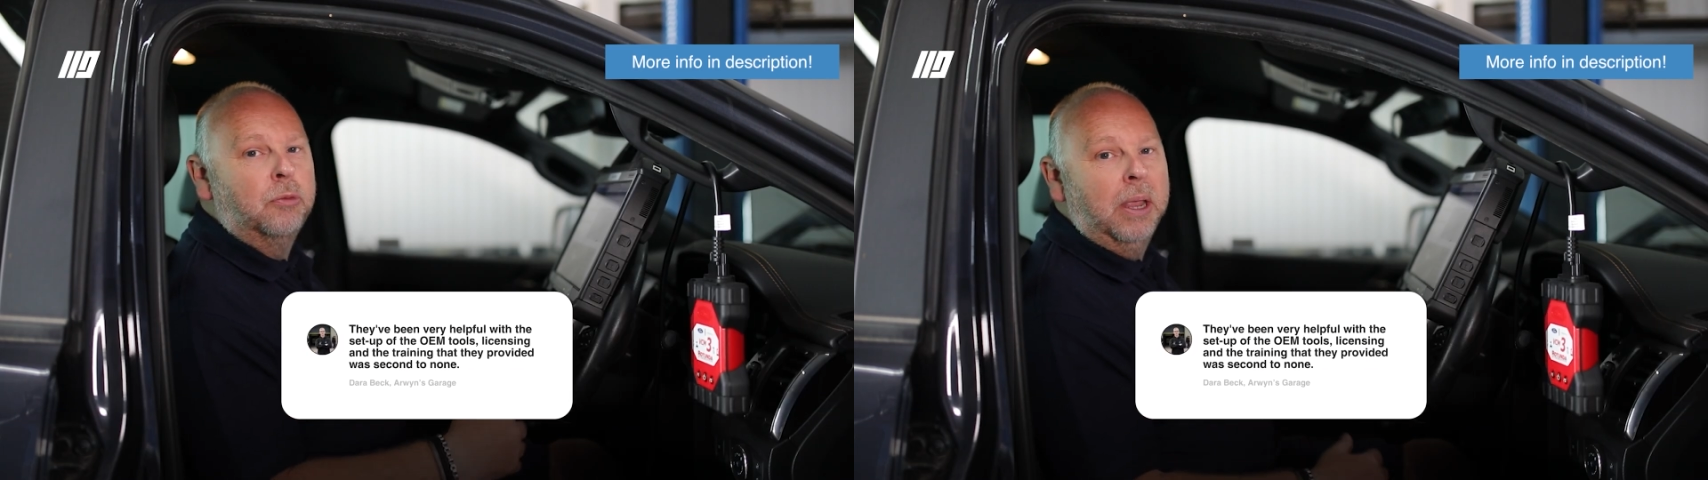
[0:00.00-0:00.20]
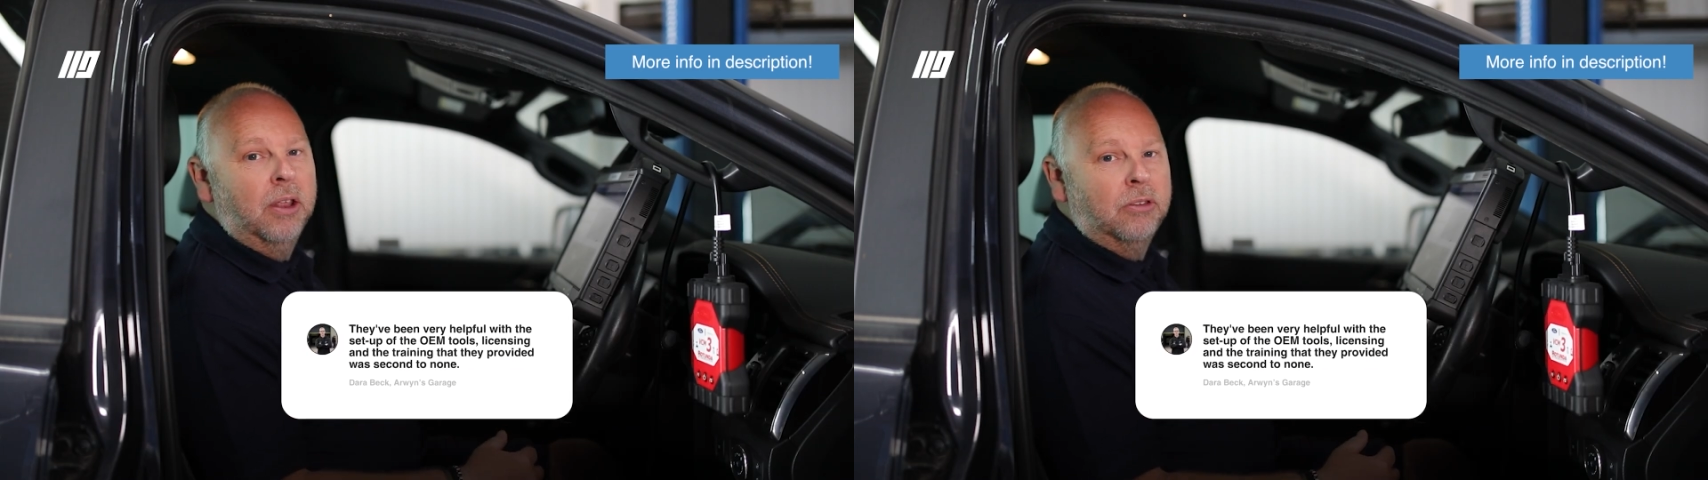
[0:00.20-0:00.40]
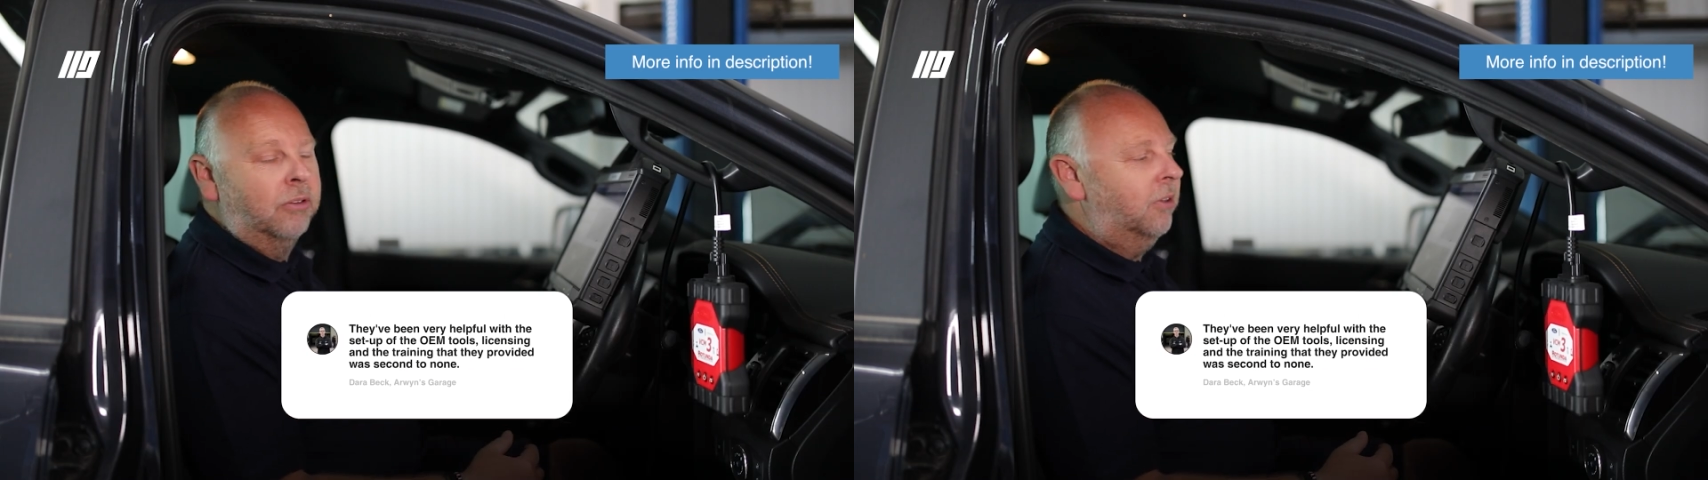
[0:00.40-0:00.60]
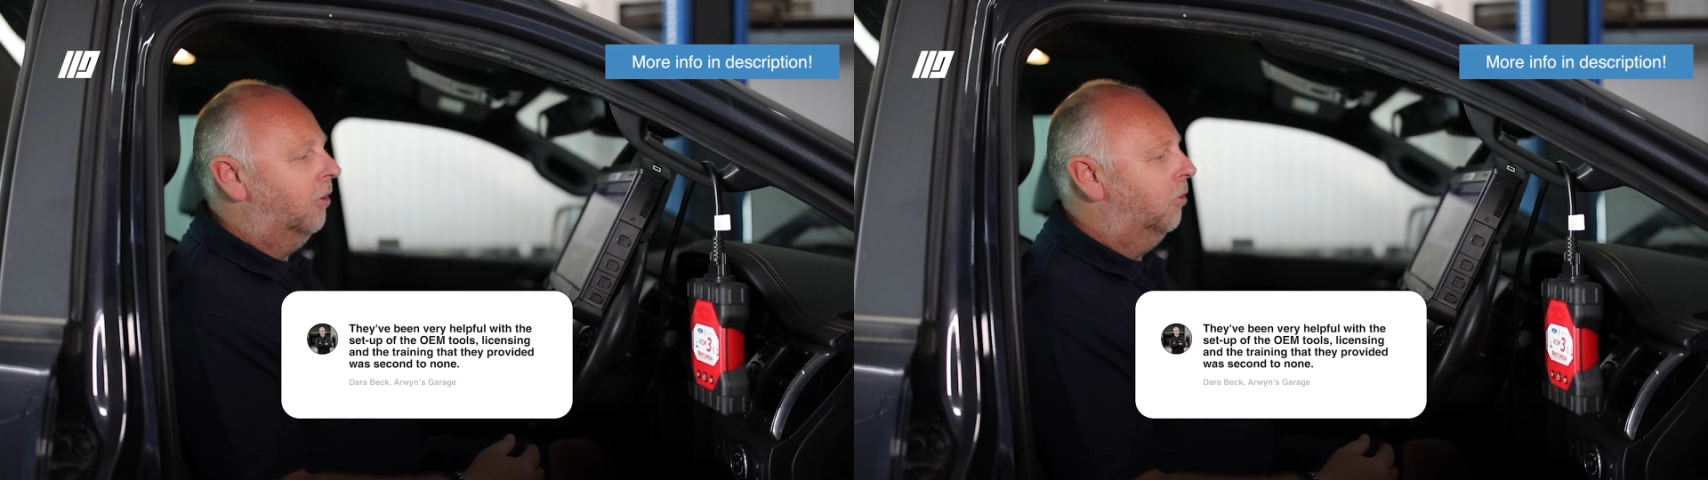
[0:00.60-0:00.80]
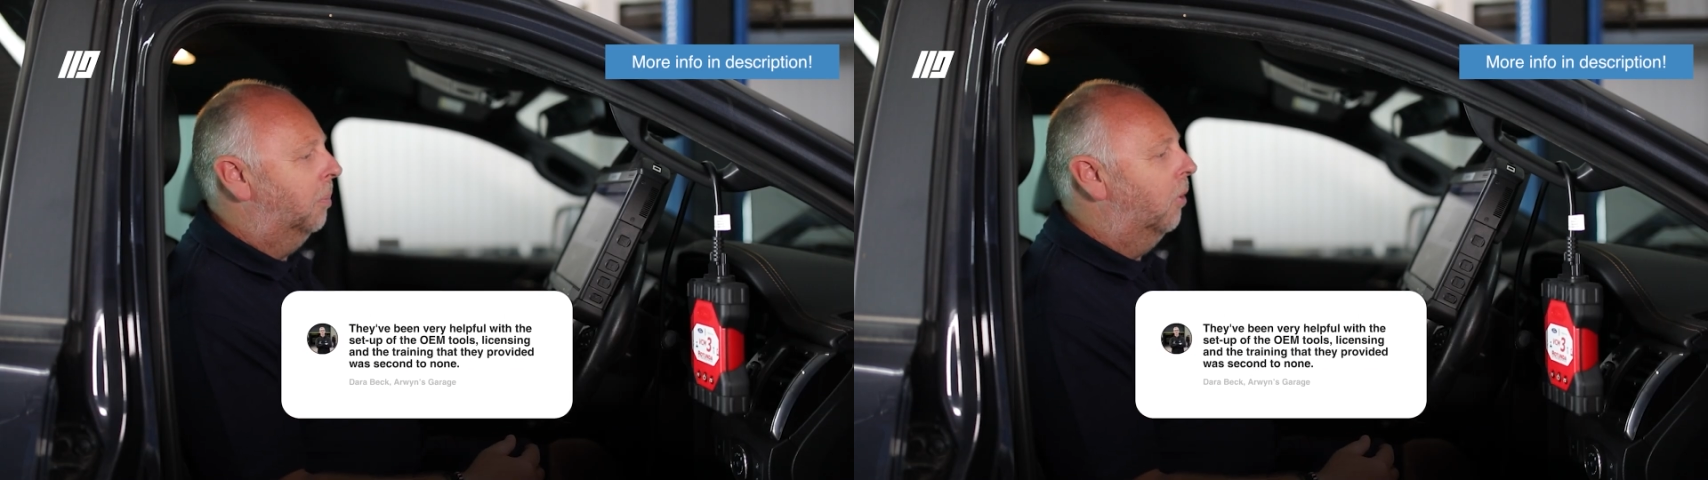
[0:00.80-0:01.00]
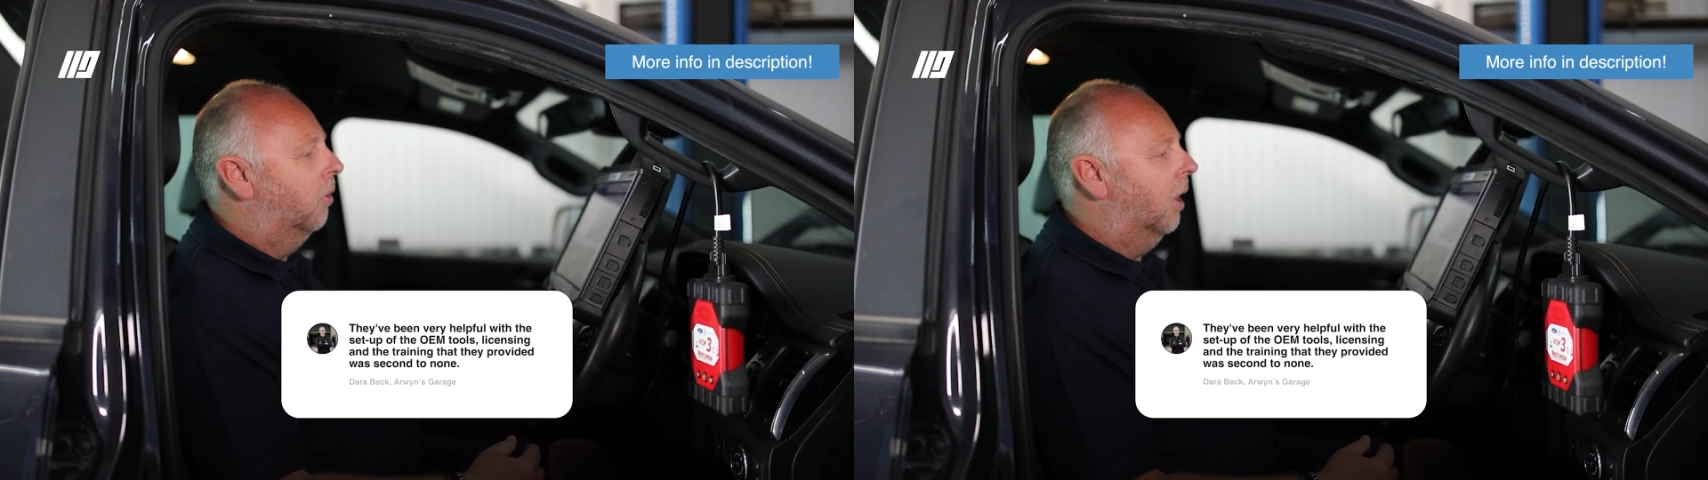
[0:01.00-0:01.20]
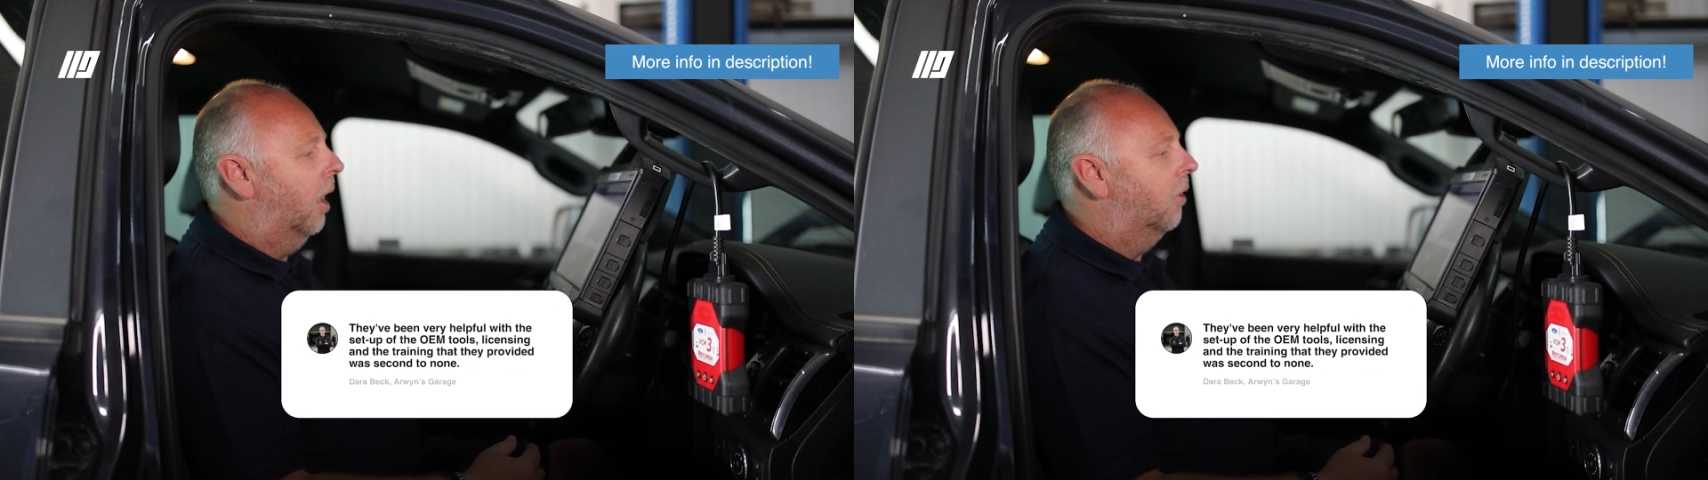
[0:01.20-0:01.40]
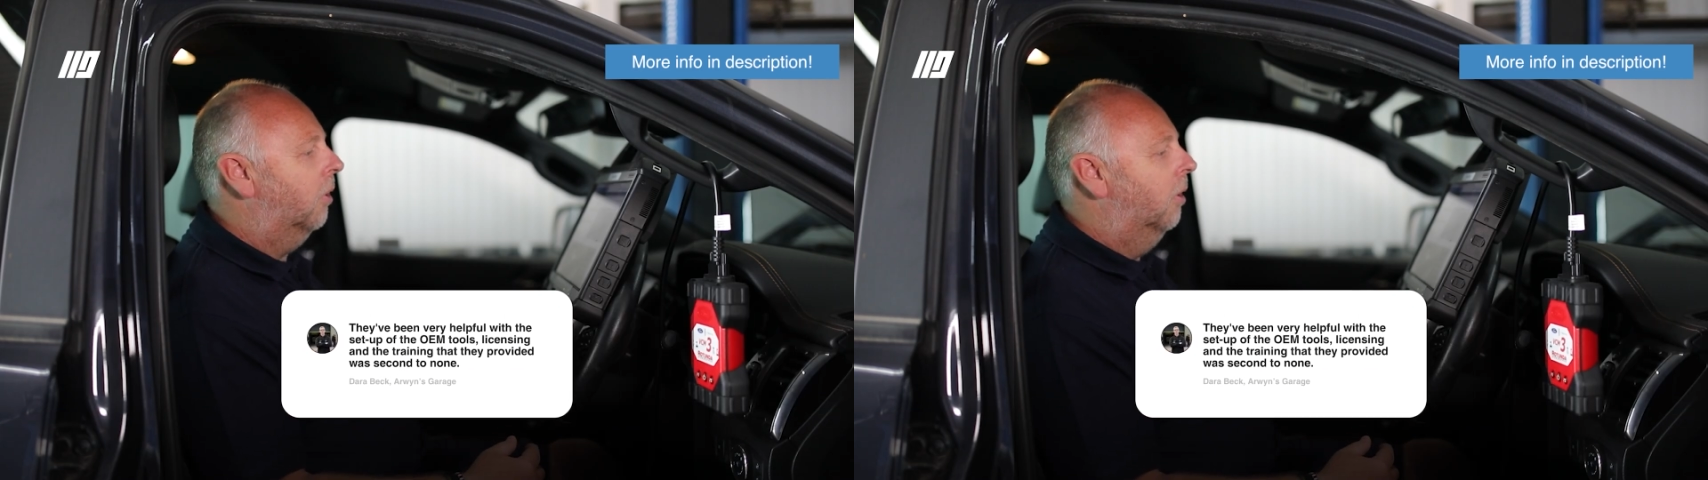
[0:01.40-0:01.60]
you're speaking to our tech support
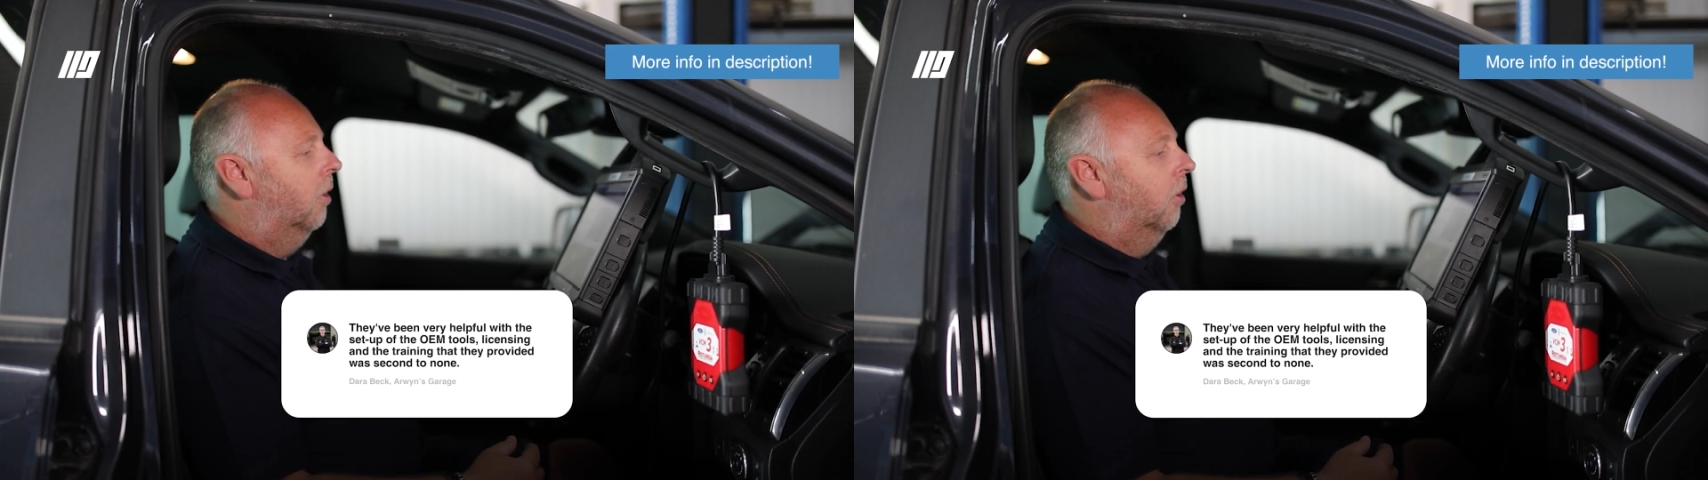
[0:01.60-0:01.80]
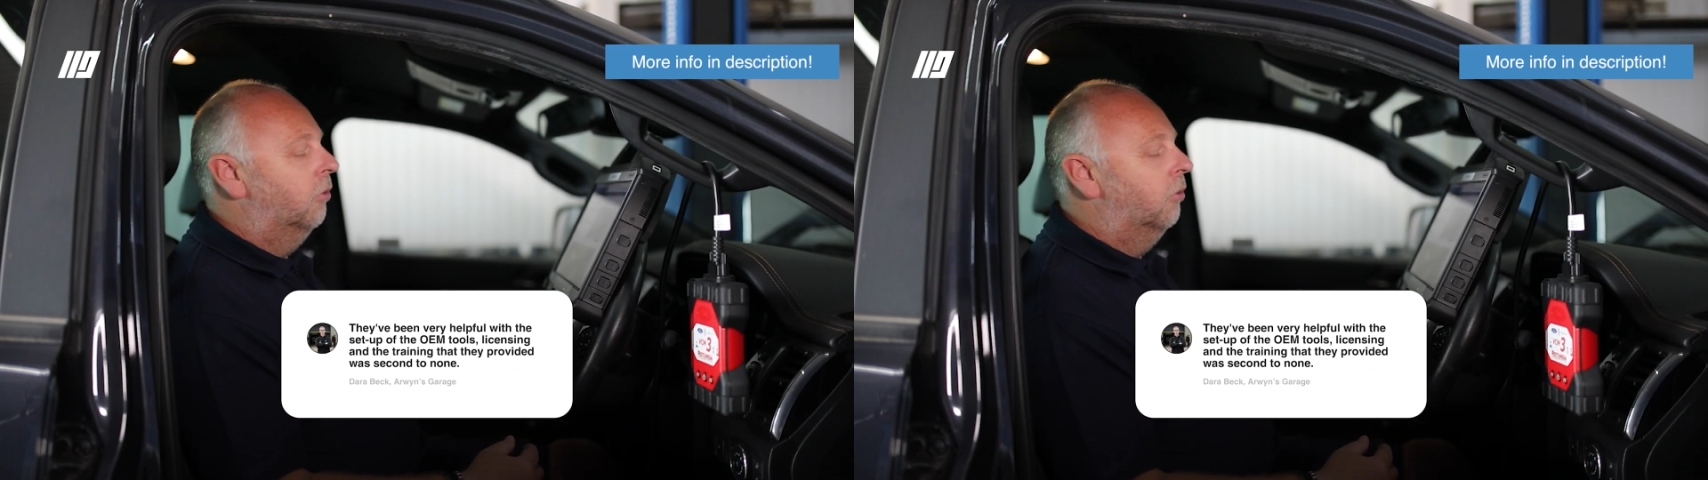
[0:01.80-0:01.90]
guys.